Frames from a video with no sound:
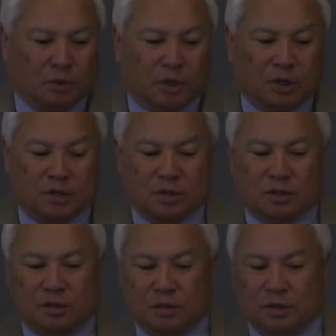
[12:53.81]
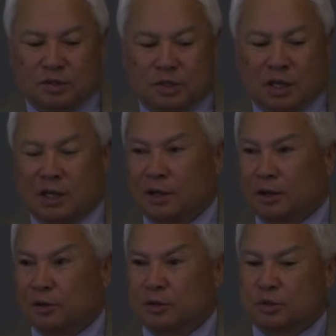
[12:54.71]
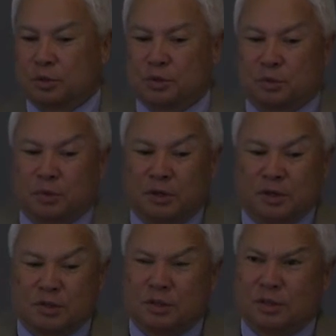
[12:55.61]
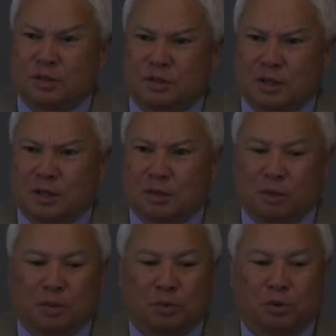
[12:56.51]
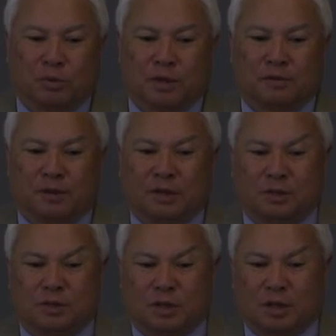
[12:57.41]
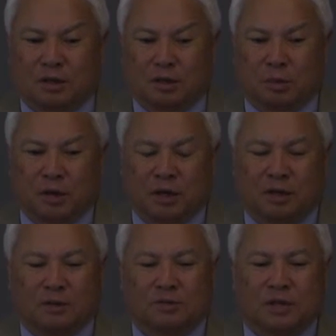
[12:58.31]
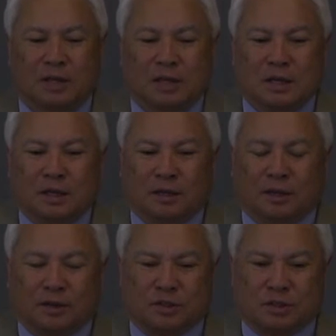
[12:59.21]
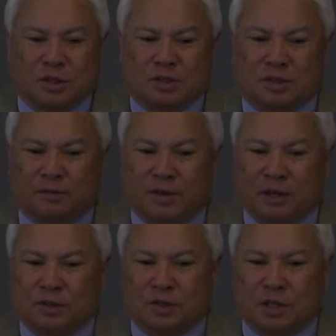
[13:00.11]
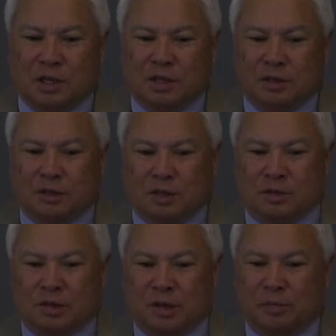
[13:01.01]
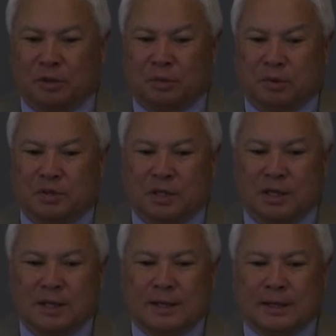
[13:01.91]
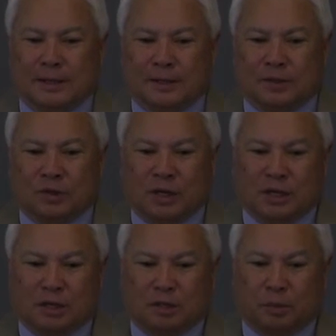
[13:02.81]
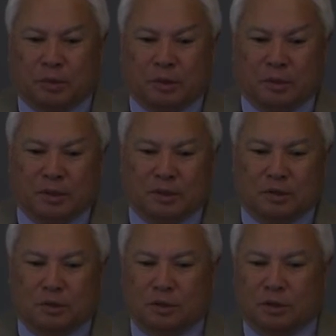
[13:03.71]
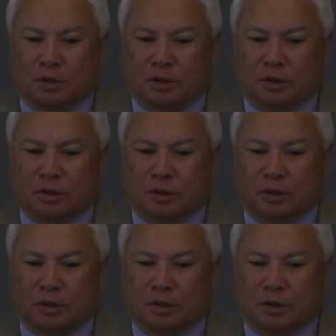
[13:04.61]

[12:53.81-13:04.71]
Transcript: production to this state and other sorts of production to this state to make more manufactured secondary products that extends that value chain and, and job numbers and try to get the public to